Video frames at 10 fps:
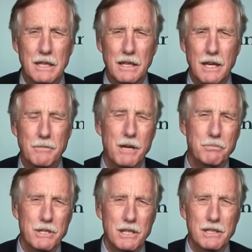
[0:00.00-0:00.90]
I'm not
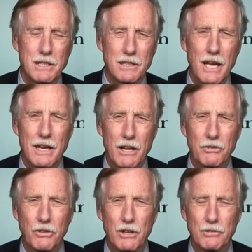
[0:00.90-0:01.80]
predicting that. I'll
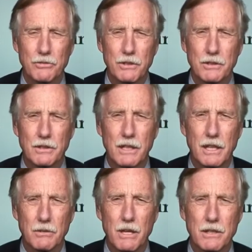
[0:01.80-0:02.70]
settle for
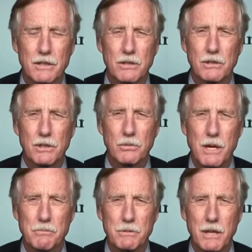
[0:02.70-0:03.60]
getting rid of the nuclear
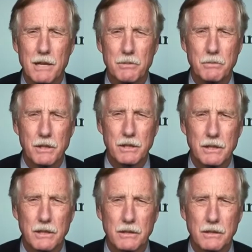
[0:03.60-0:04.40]
weapon capability.